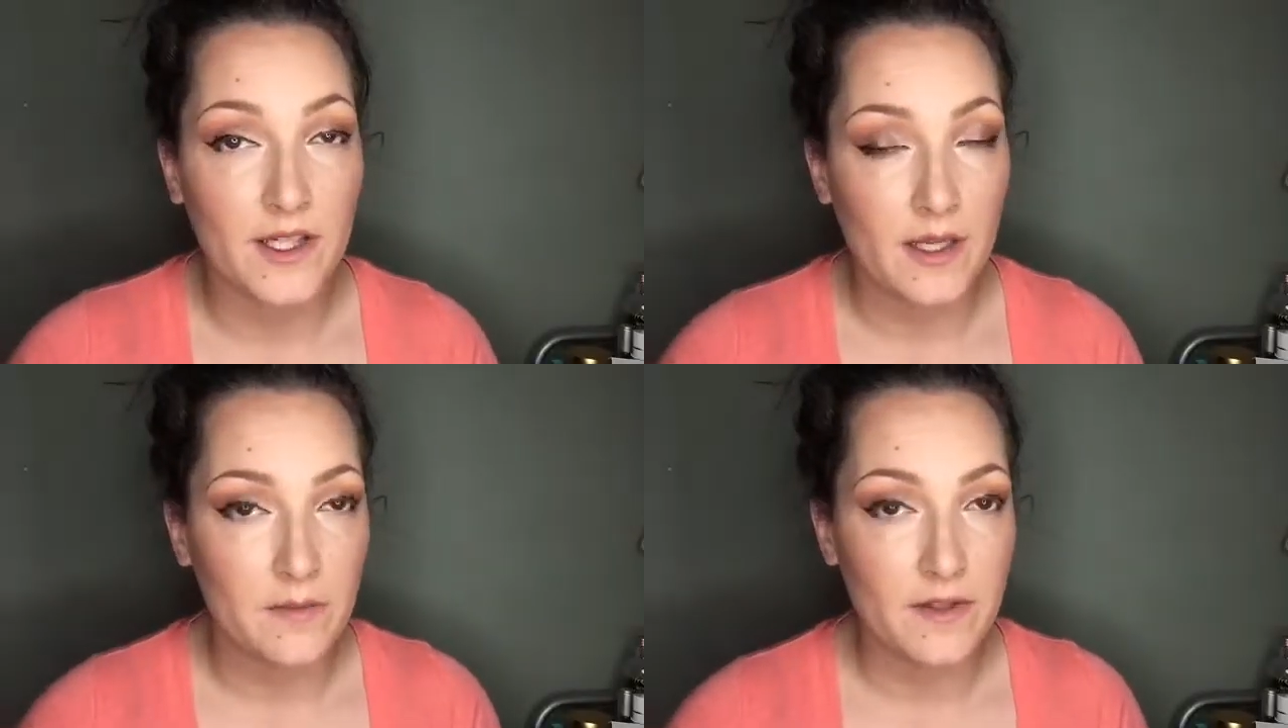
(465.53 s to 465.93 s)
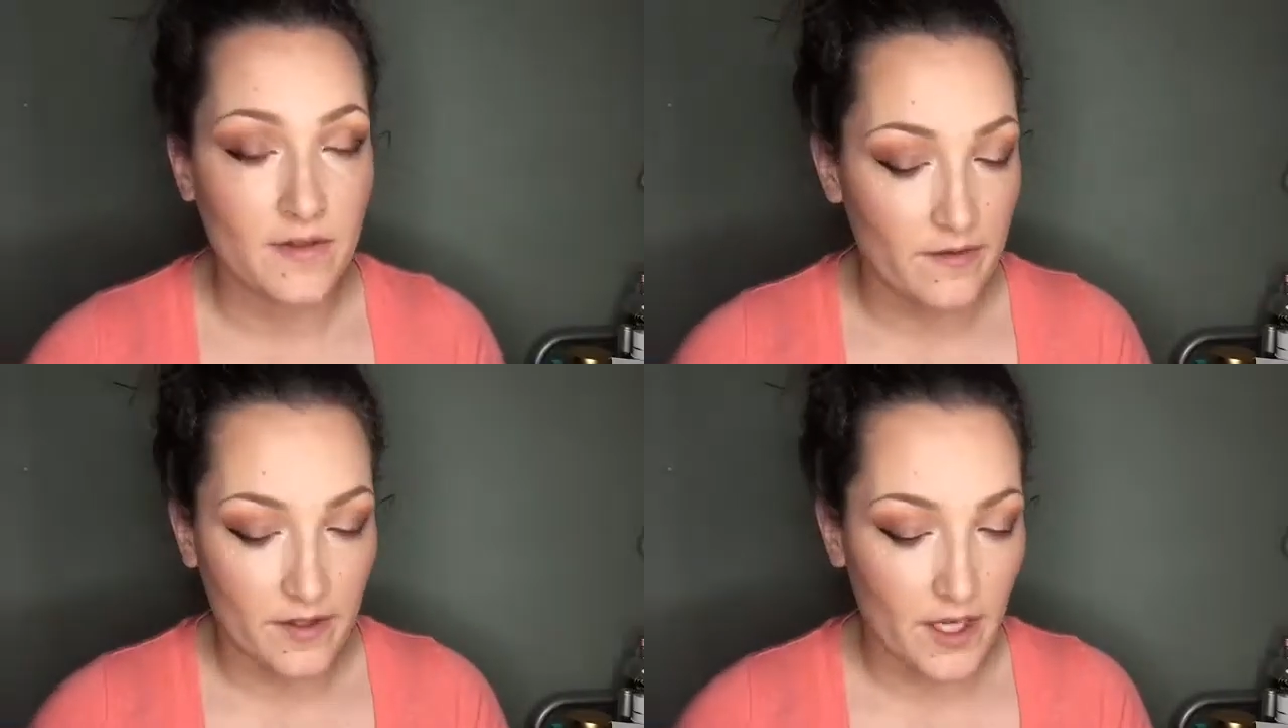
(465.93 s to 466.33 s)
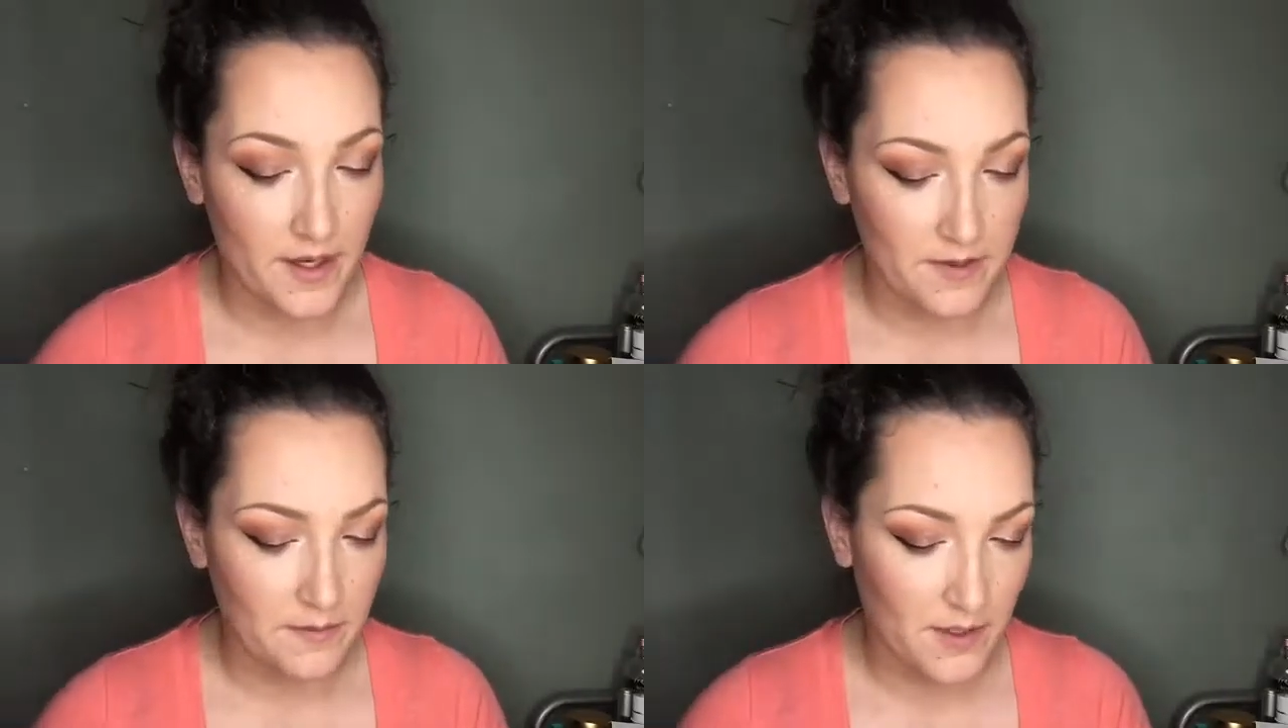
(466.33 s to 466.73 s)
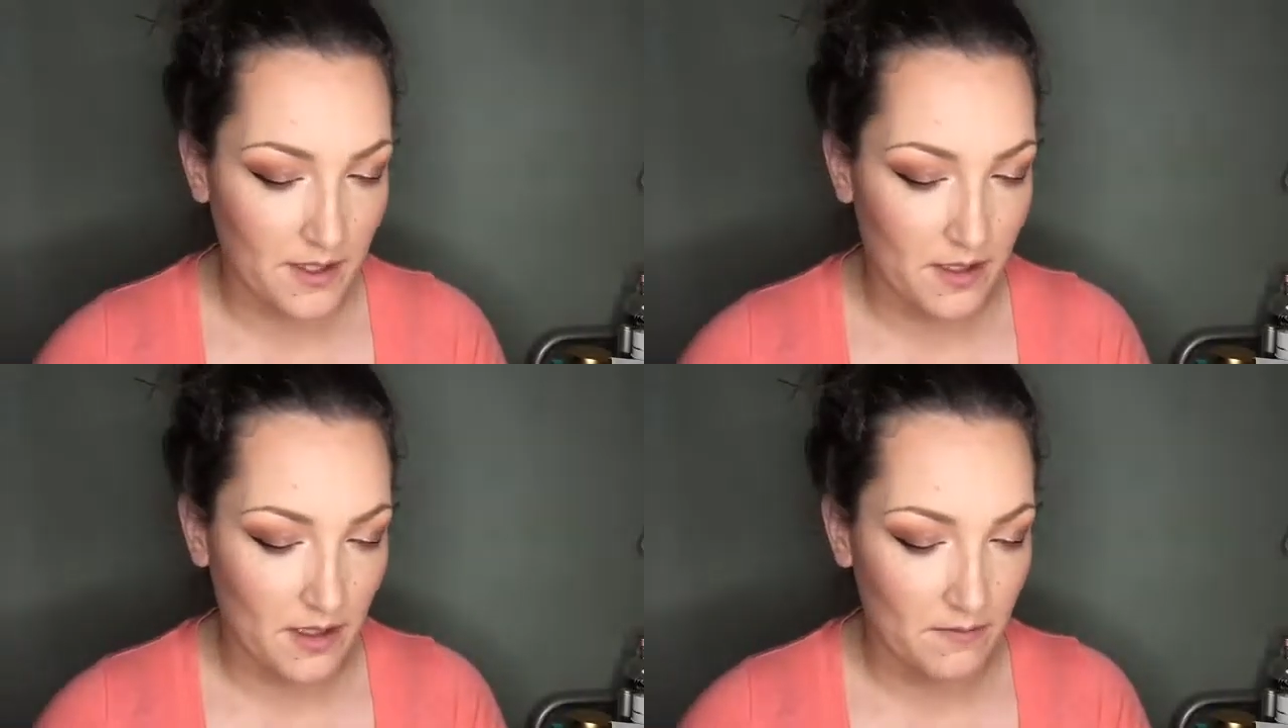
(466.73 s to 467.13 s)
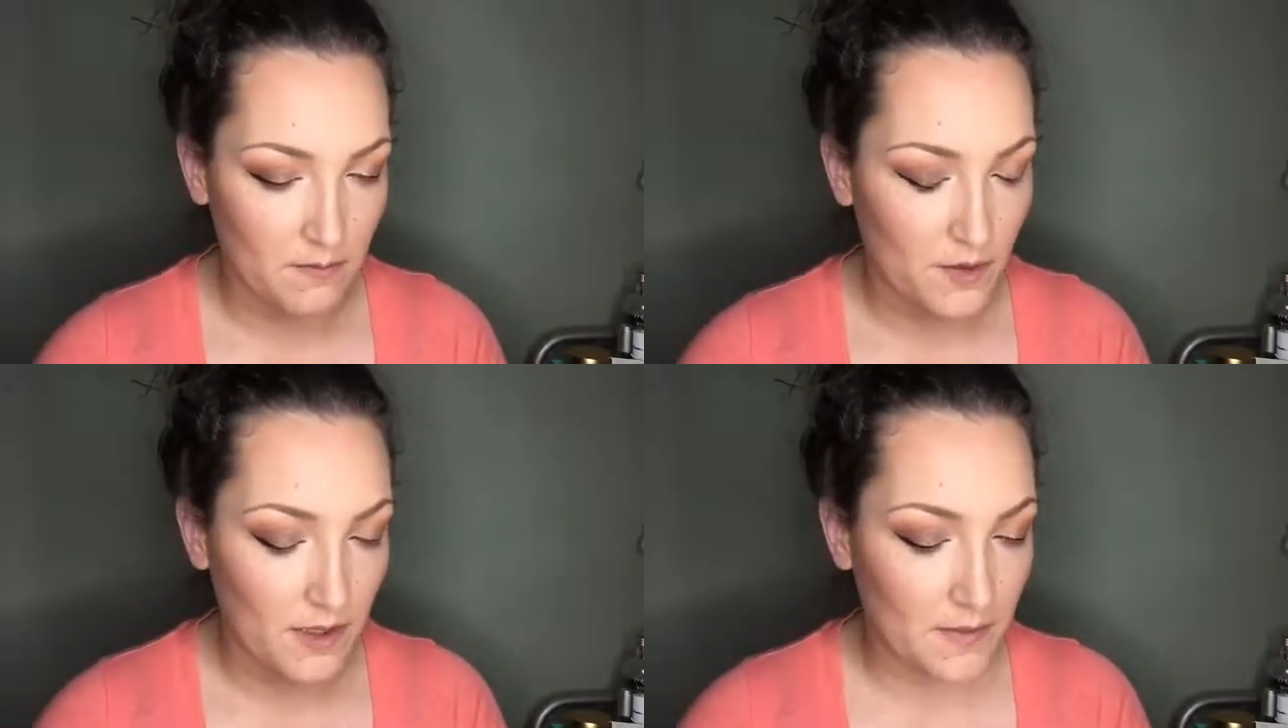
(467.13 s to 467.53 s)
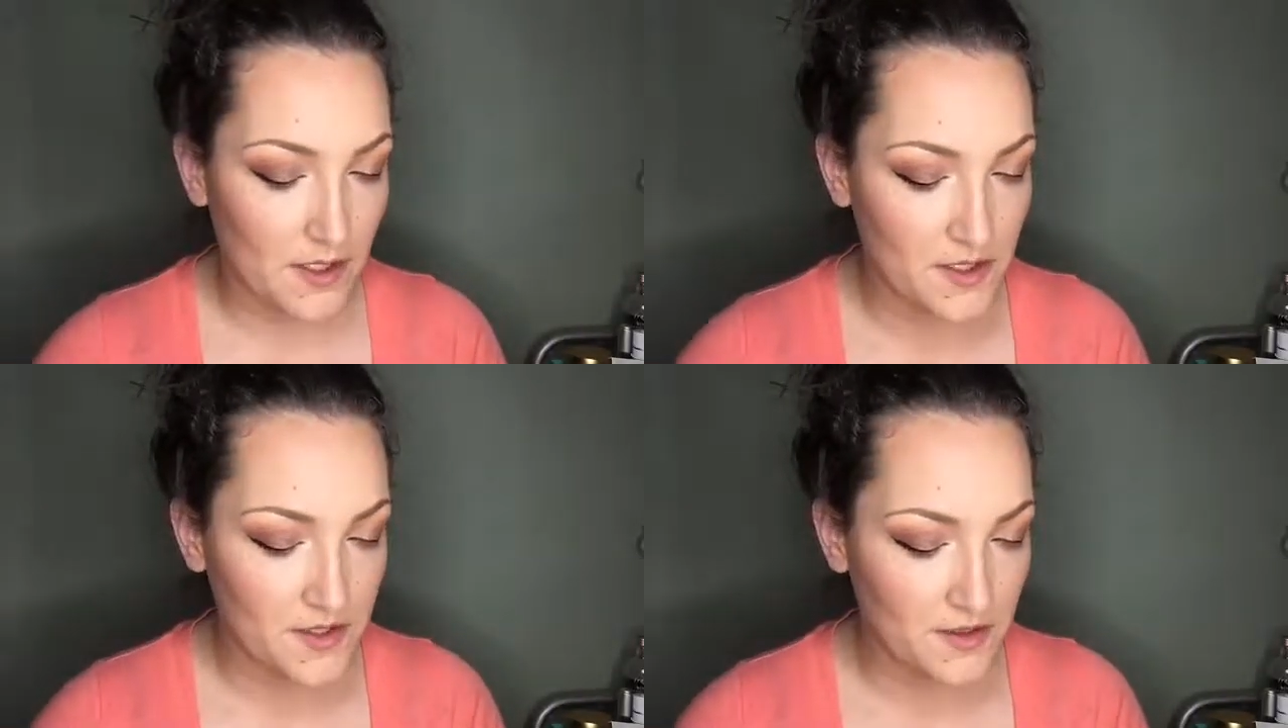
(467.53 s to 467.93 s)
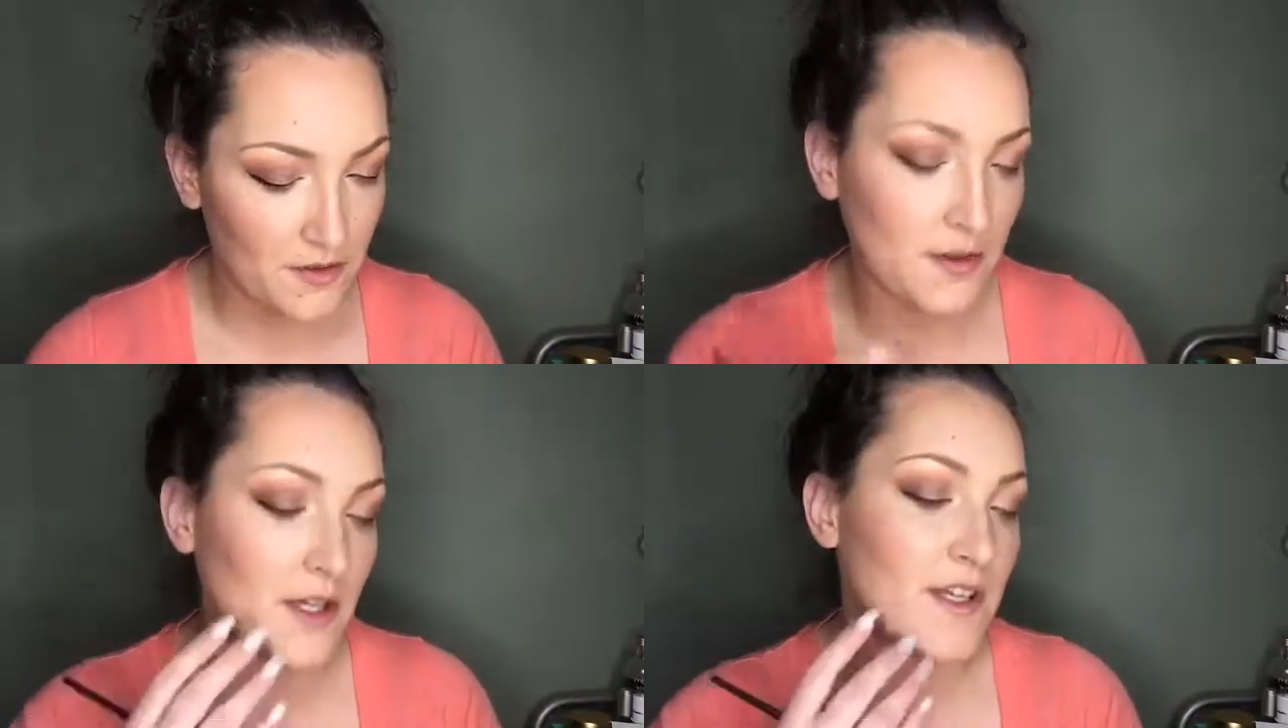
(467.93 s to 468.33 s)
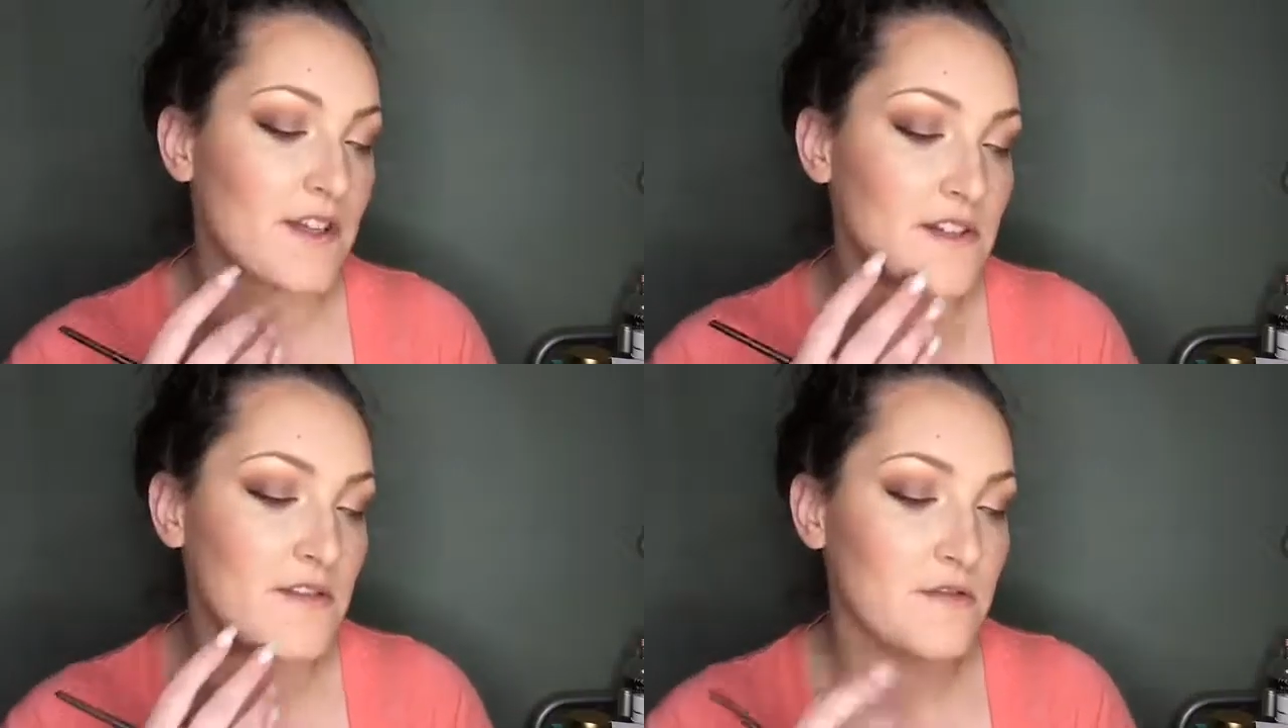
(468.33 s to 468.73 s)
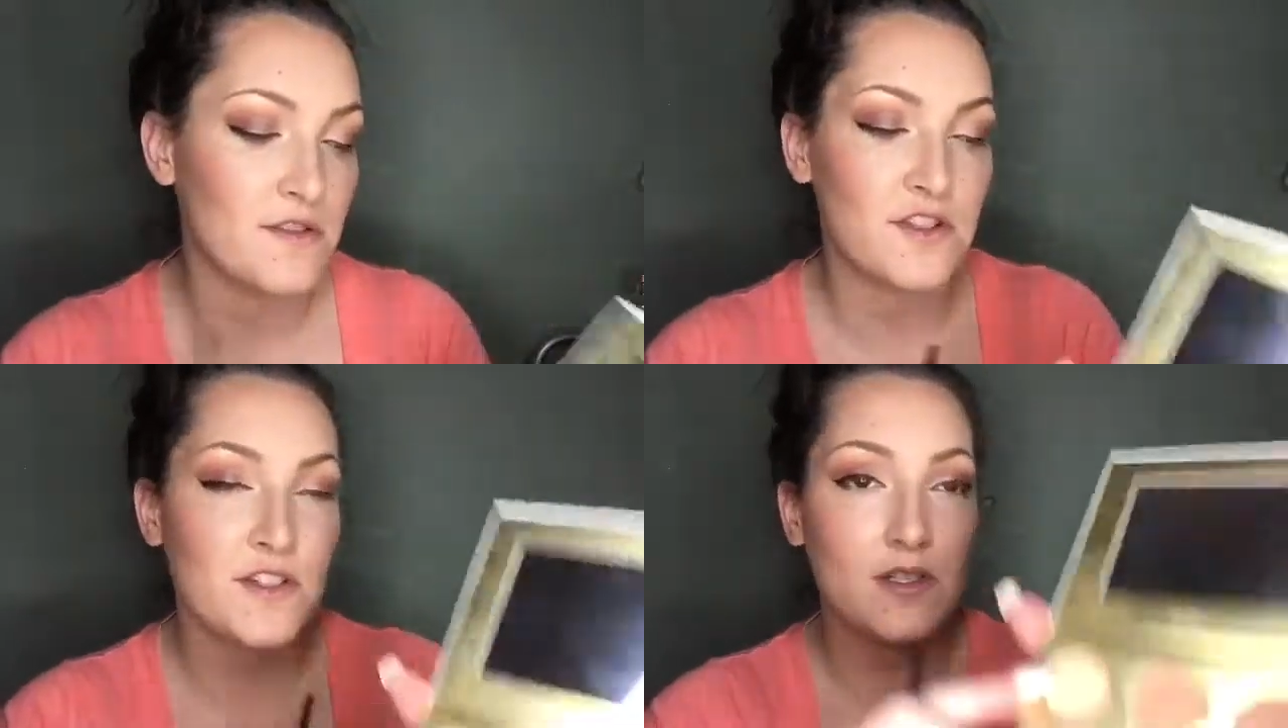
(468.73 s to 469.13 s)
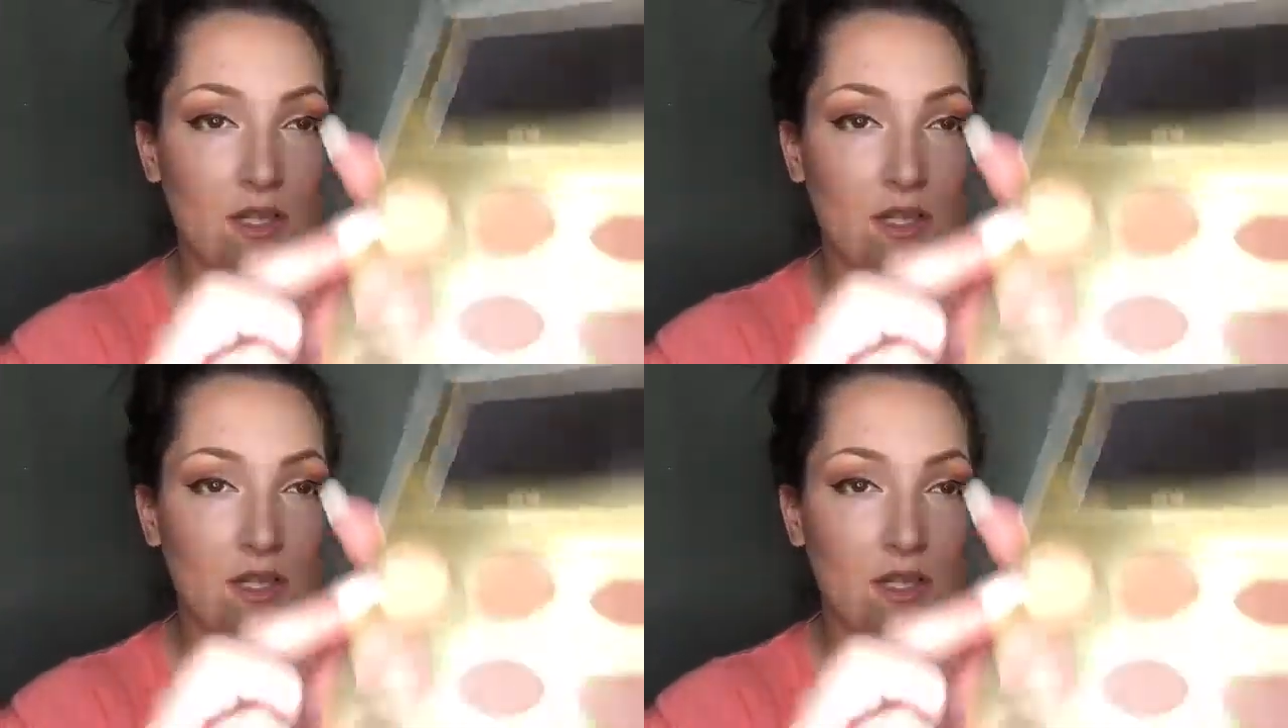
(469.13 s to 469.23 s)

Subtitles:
I can't believe I forgot, but what I'm going to do is use just a